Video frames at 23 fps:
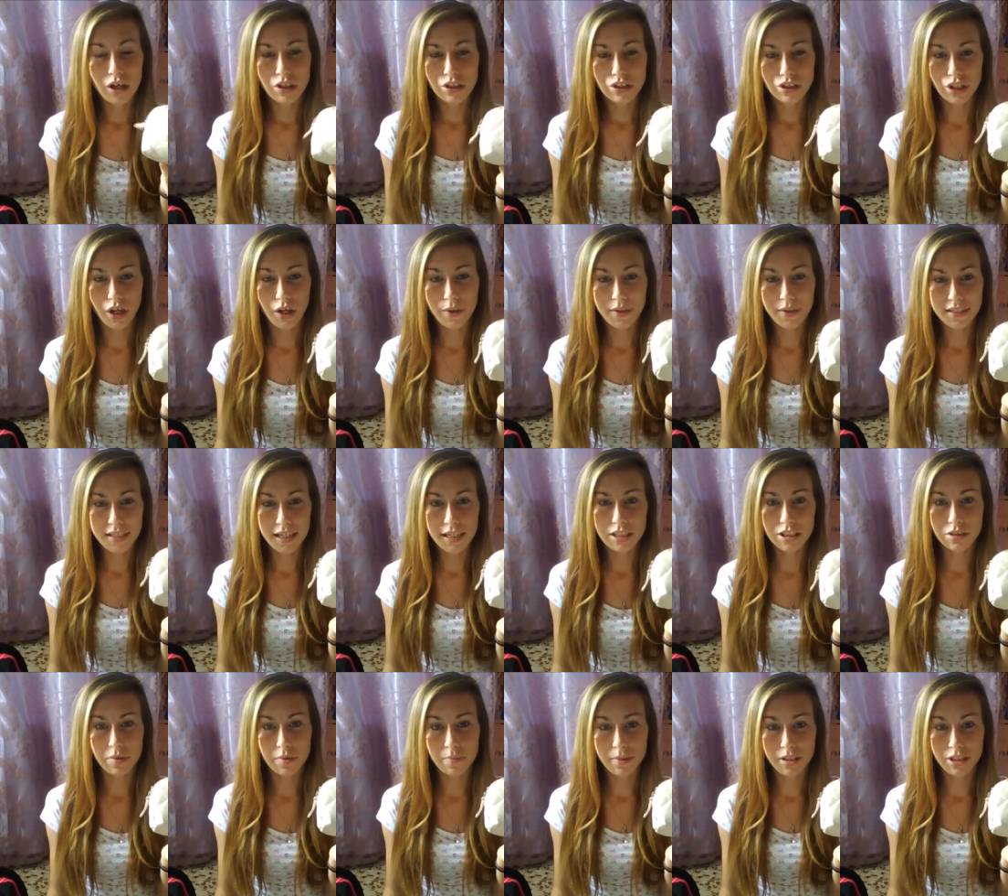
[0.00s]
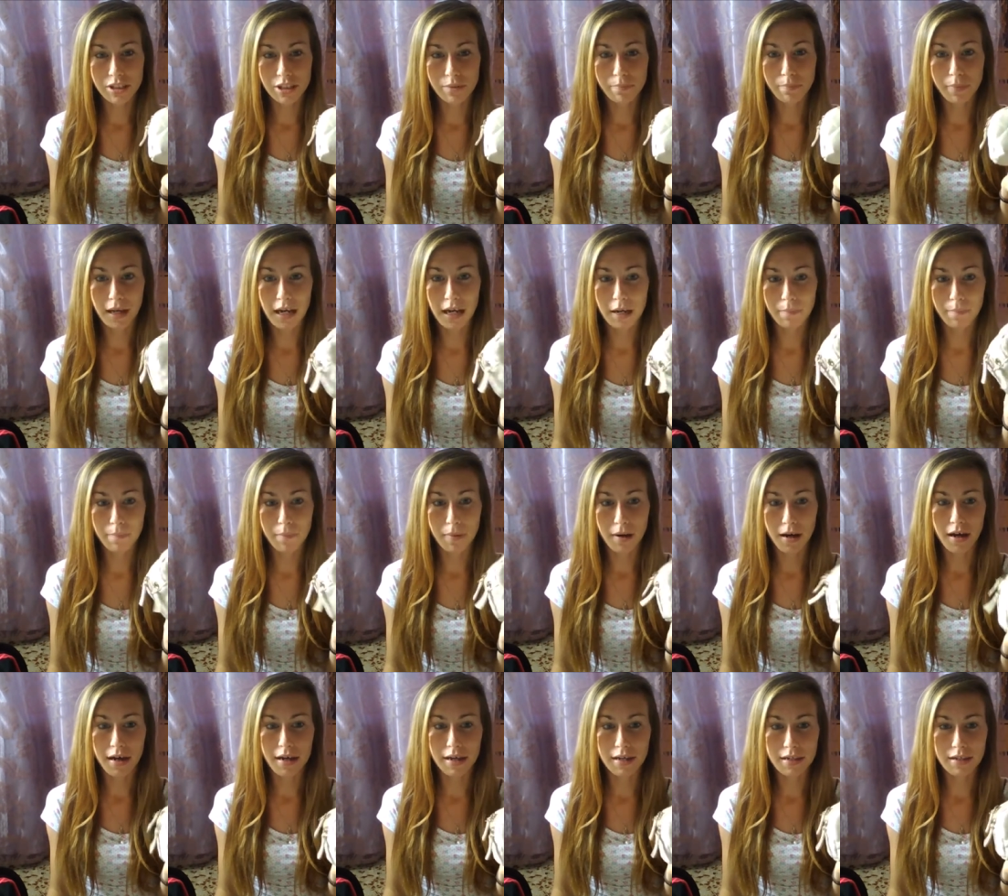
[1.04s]
So it tends to be in my gym bag
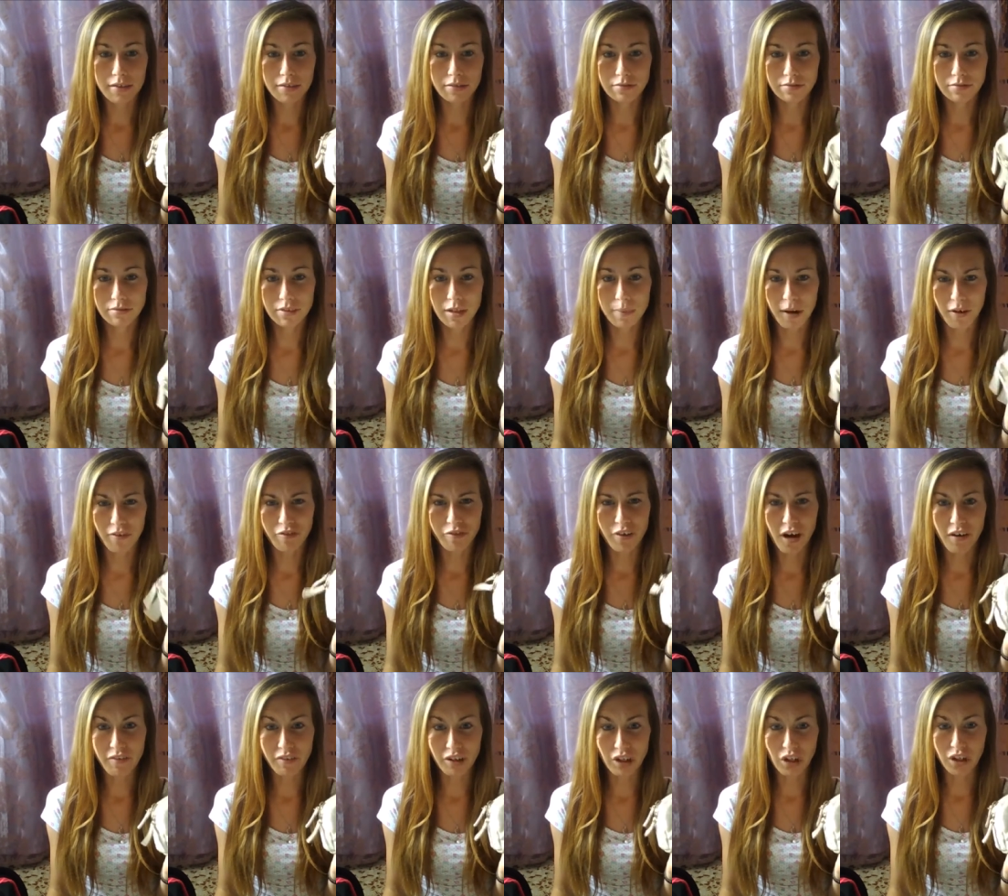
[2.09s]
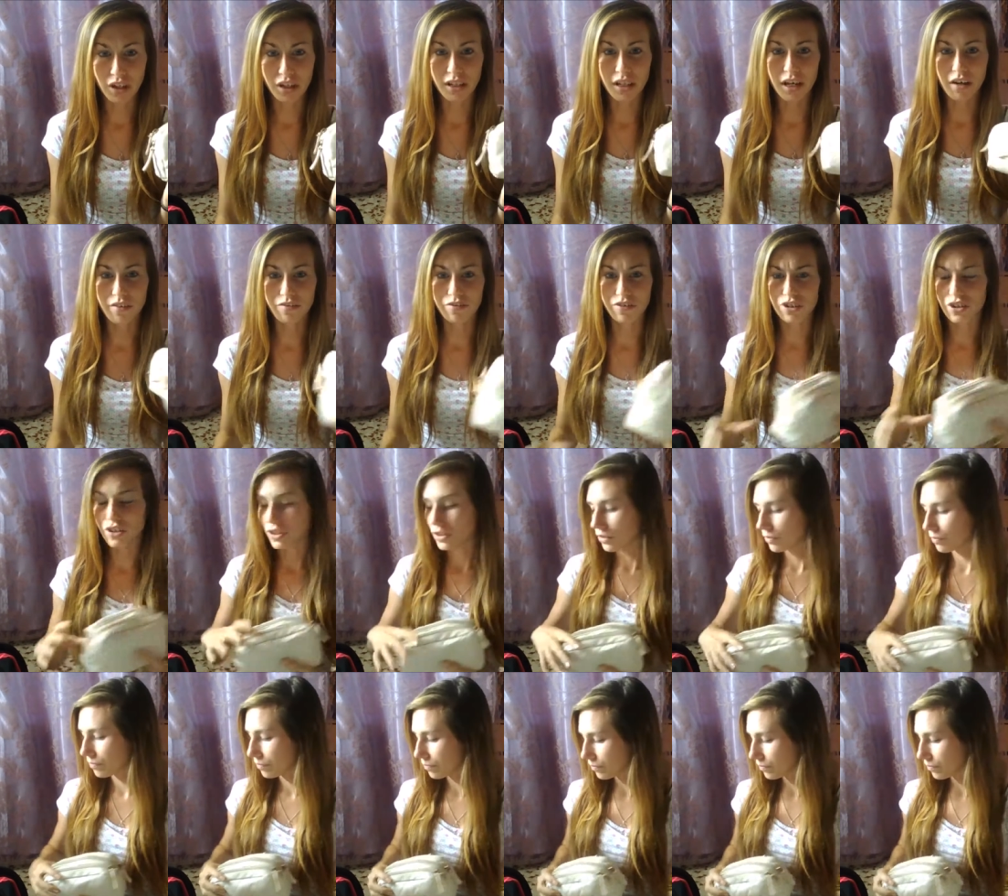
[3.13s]
by about 5 o'clock in the afternoon.